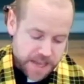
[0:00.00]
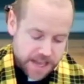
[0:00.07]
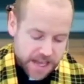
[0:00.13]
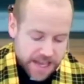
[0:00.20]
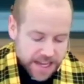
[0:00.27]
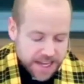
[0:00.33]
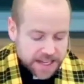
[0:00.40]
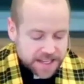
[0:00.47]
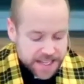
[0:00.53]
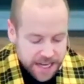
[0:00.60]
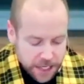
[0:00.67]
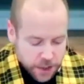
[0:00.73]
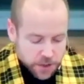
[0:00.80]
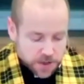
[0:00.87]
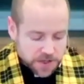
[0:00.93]
He
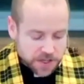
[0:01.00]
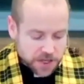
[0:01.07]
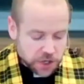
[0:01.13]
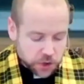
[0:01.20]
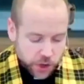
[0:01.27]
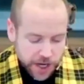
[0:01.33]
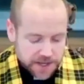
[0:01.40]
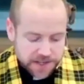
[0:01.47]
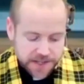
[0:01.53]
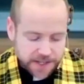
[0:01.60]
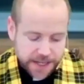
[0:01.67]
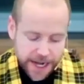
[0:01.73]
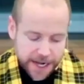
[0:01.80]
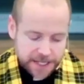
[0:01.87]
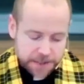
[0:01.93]
continues to trust in
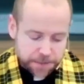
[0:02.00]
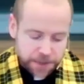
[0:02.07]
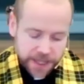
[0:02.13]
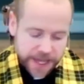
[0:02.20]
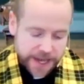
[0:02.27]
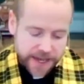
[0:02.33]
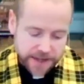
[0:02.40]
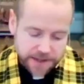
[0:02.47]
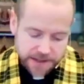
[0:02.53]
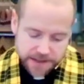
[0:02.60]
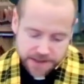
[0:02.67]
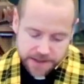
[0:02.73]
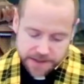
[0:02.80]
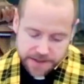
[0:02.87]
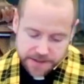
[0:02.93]
God's
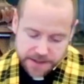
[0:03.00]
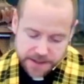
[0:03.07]
plans.